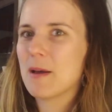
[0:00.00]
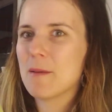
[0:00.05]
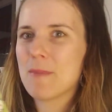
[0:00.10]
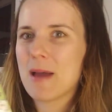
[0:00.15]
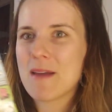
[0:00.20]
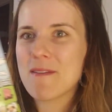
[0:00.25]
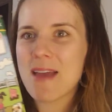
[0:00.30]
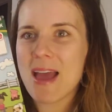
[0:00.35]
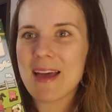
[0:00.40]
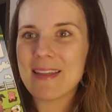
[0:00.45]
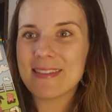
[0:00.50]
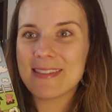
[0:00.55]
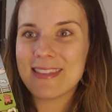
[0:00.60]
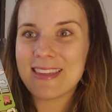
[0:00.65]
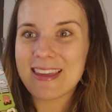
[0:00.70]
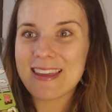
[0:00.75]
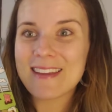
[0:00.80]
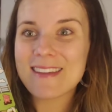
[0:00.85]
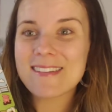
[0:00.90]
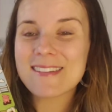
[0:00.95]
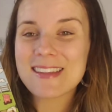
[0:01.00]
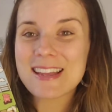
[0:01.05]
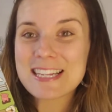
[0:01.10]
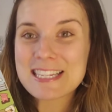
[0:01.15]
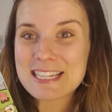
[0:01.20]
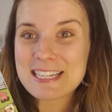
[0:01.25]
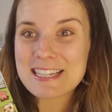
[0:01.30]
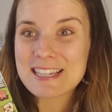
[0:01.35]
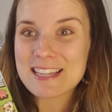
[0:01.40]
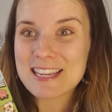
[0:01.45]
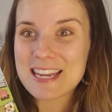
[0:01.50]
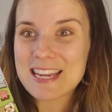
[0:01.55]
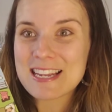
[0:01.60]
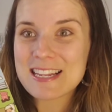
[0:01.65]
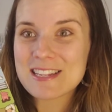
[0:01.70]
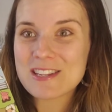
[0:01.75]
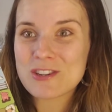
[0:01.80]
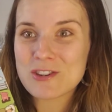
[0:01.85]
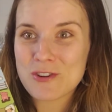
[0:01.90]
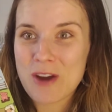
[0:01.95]
But I've had these
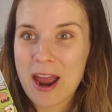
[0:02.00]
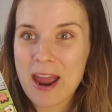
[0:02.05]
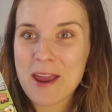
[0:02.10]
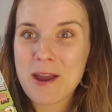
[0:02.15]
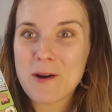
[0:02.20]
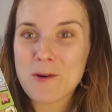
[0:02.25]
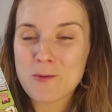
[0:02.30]
dry